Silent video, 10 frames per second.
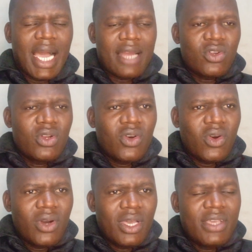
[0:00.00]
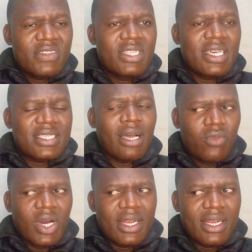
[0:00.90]
I don't know if there's
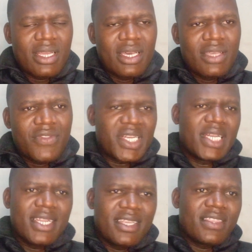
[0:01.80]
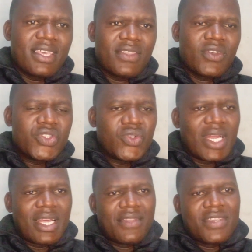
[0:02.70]
someone threatening those who
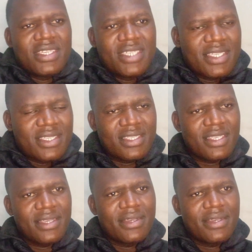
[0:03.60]
are at the EACC.